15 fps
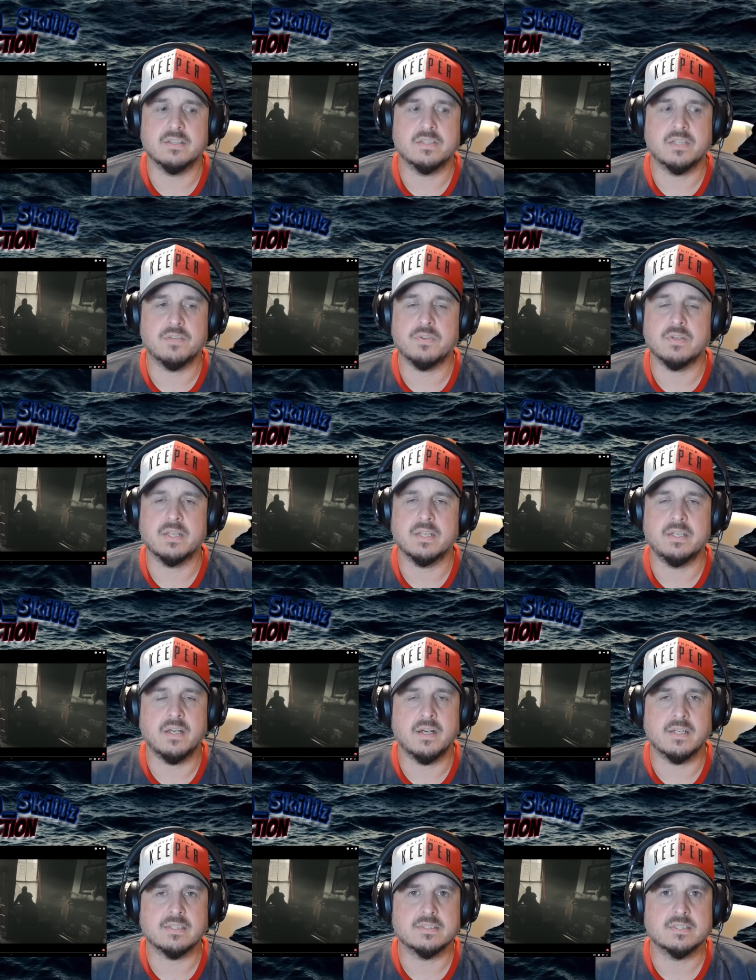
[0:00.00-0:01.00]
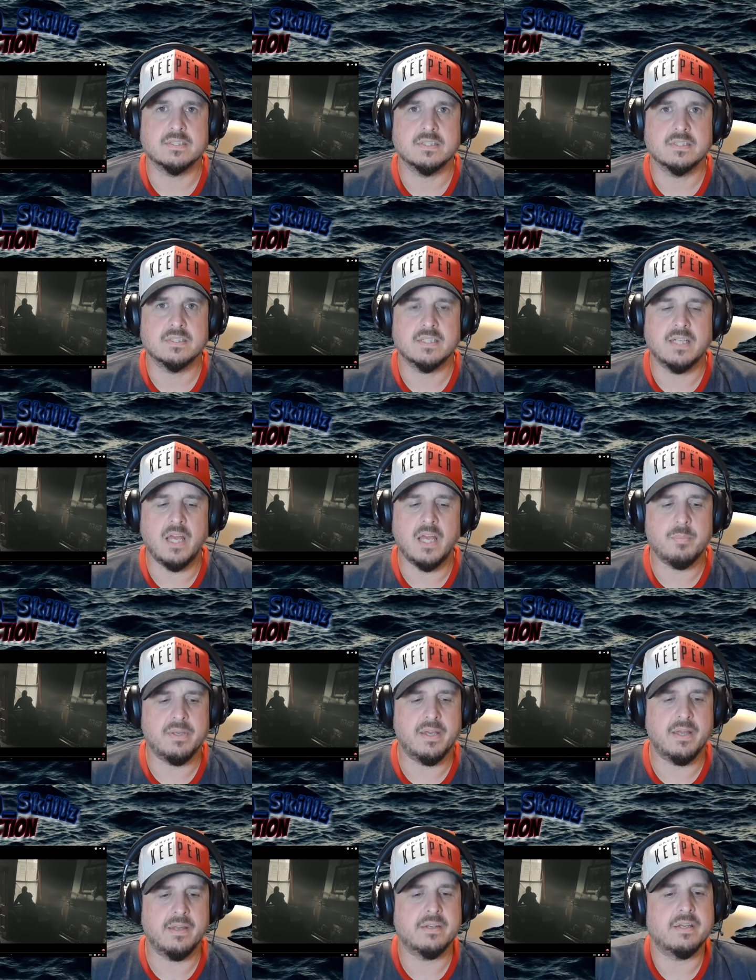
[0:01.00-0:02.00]
Definitely not a
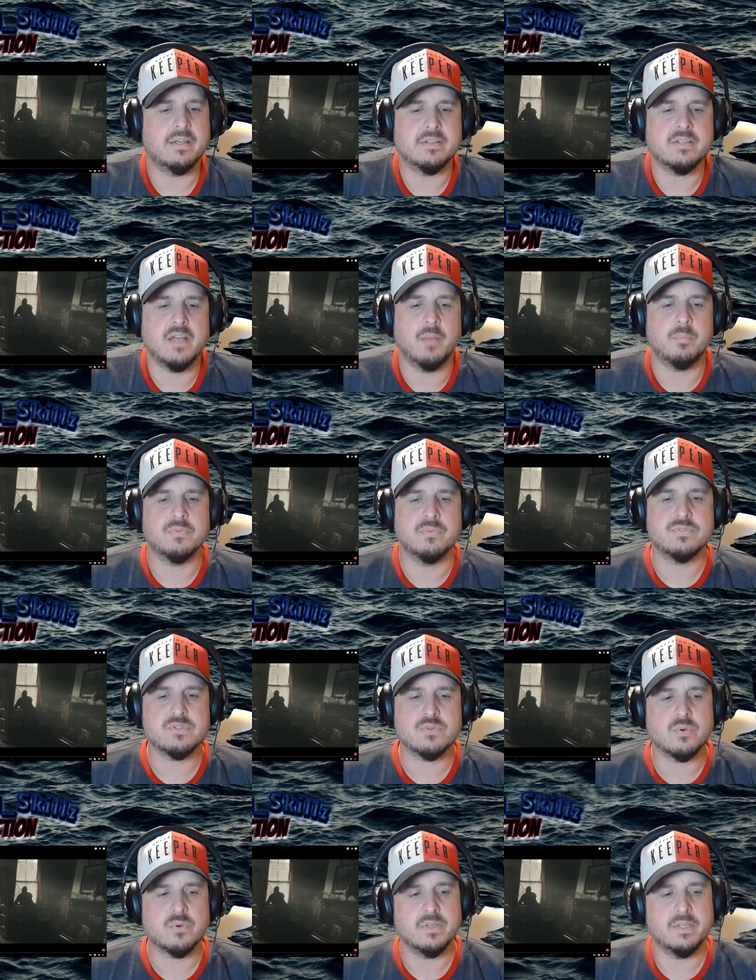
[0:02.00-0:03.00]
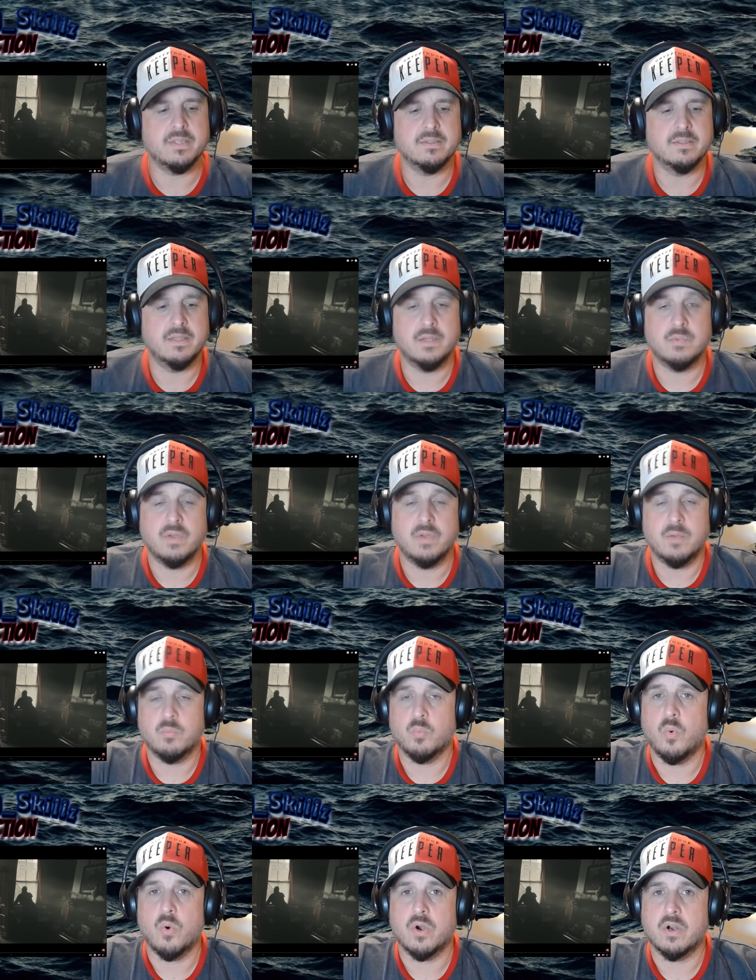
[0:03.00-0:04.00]
happy ending type of story. And
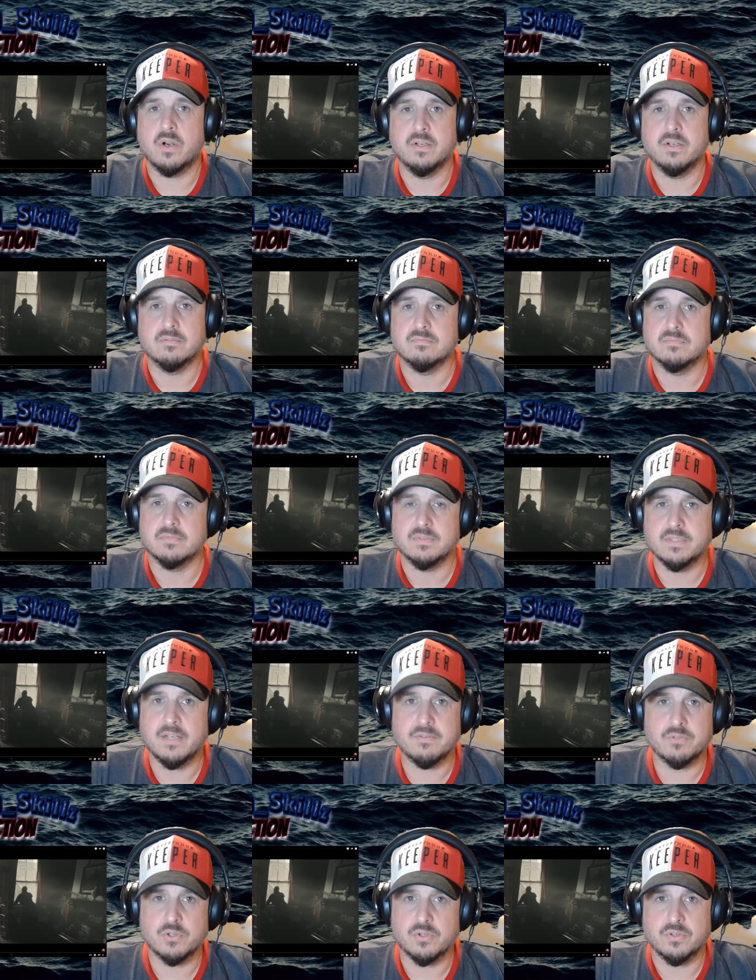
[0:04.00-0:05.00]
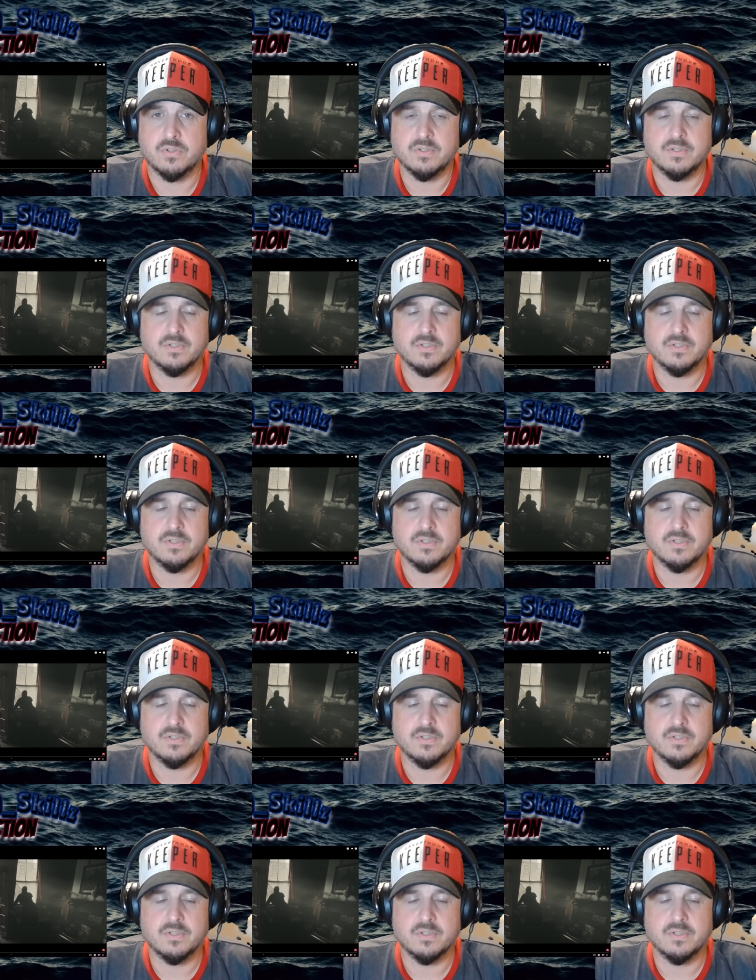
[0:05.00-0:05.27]
war never